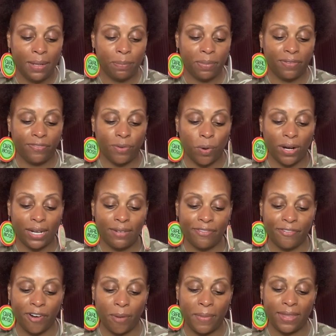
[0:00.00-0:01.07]
Before
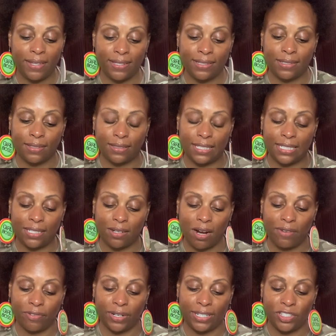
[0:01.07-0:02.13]
confirming this
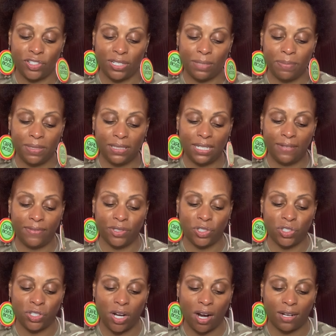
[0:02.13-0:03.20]
discovery, she believed the
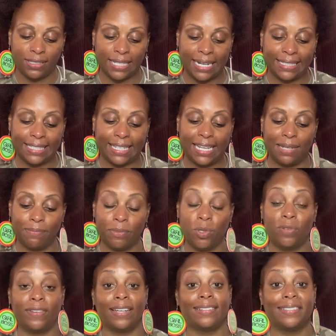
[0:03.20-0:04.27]
sharks had to keep
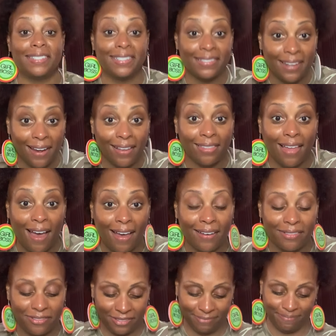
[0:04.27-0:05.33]
moving to stay alive.